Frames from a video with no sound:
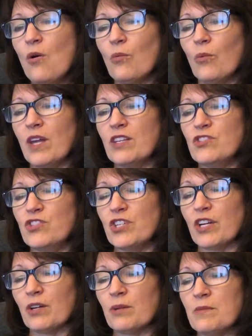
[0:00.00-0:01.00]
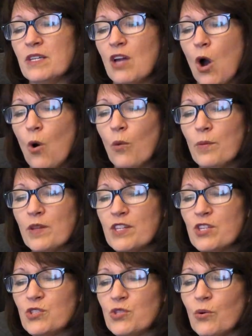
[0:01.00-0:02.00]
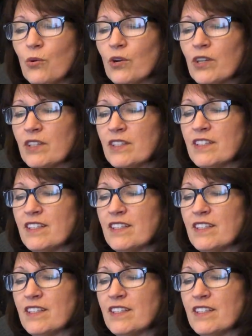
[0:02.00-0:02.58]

When Jeremy opened the door,